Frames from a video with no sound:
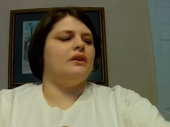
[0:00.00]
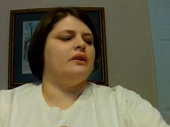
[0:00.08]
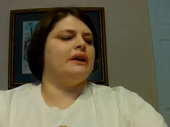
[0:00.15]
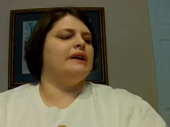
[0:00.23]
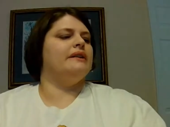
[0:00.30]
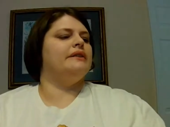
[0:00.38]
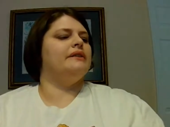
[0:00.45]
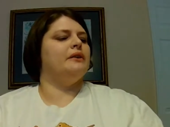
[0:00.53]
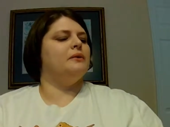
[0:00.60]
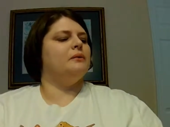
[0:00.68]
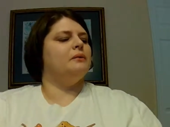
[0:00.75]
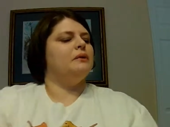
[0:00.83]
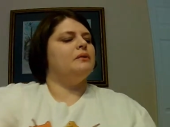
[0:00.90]
Okay,
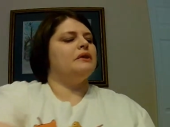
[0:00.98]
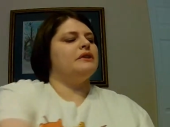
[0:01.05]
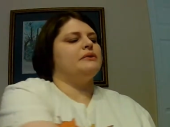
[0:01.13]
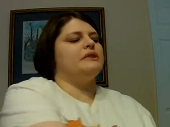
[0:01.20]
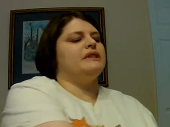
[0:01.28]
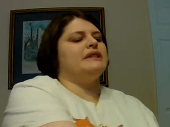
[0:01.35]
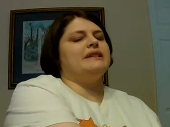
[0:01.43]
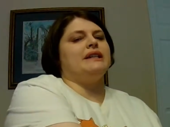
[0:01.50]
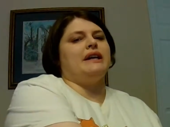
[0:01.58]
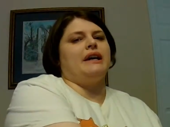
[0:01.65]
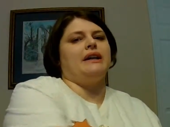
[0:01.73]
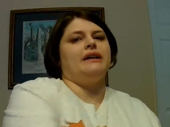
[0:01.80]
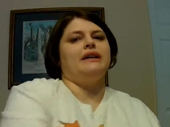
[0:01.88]
so what we're doing
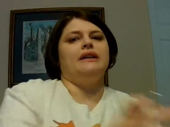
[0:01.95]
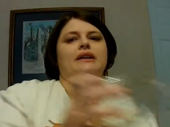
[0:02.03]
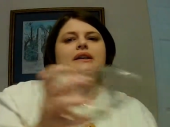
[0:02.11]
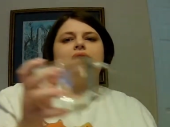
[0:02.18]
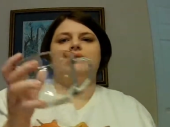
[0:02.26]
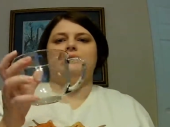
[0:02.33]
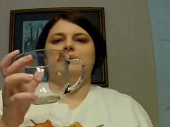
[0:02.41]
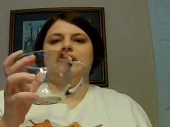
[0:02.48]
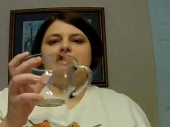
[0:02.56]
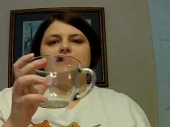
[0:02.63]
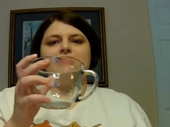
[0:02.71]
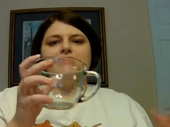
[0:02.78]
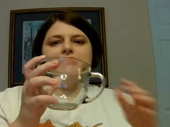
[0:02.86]
today is we
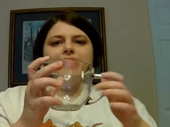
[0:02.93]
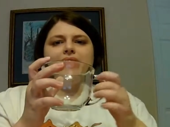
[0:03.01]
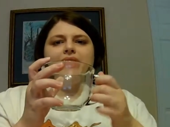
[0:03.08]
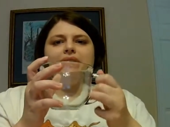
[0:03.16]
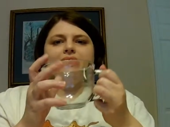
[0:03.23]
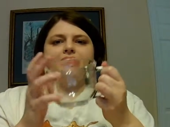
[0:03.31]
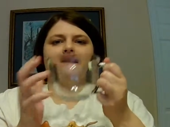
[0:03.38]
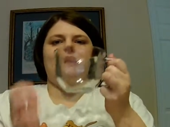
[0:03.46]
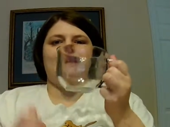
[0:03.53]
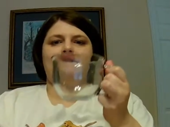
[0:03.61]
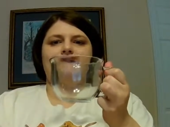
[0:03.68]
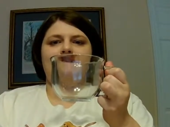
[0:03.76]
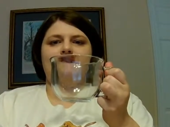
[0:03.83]
are going to take
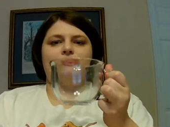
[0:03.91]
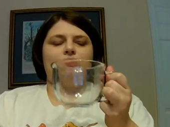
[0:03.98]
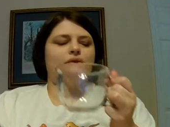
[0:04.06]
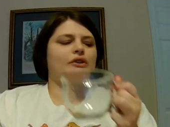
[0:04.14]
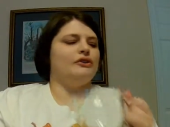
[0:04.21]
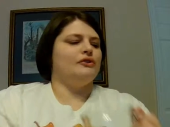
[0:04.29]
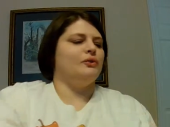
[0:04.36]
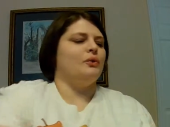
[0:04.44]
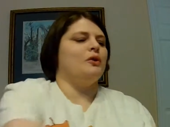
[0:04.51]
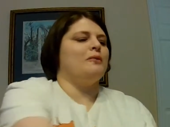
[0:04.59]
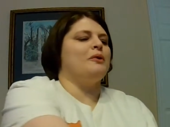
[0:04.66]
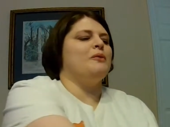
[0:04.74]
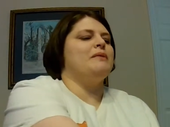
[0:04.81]
these cute,
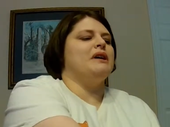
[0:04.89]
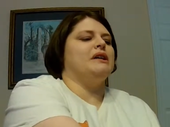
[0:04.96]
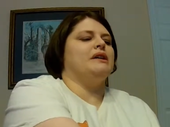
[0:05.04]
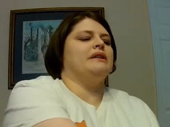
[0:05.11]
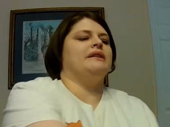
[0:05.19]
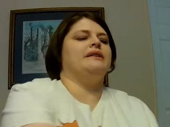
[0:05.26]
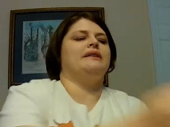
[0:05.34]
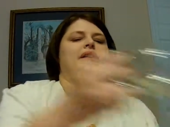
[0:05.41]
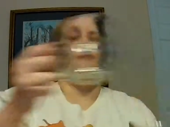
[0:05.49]
adorable mugs